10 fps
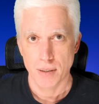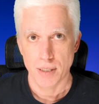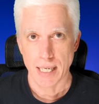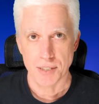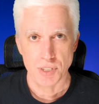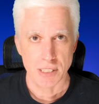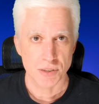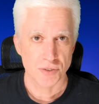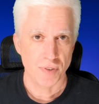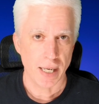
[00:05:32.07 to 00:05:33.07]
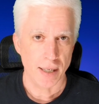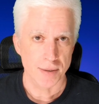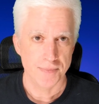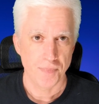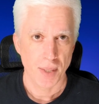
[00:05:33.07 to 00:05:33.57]
and Ezekiel's
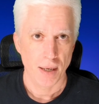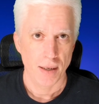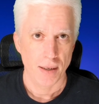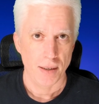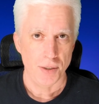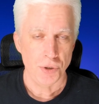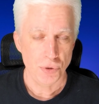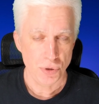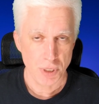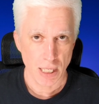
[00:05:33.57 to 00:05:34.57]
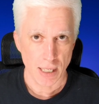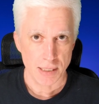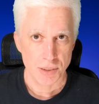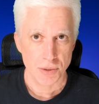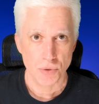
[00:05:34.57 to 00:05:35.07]
Fire. You do
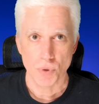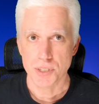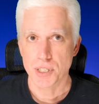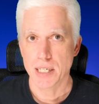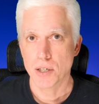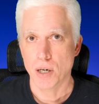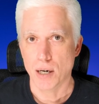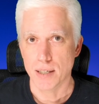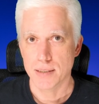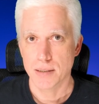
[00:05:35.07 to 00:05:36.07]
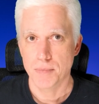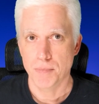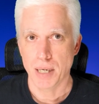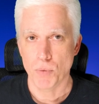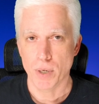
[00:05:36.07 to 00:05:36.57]
not want to get caught
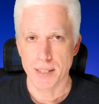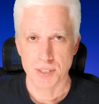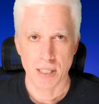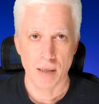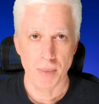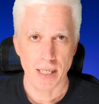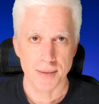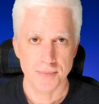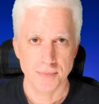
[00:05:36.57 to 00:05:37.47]
by what is coming.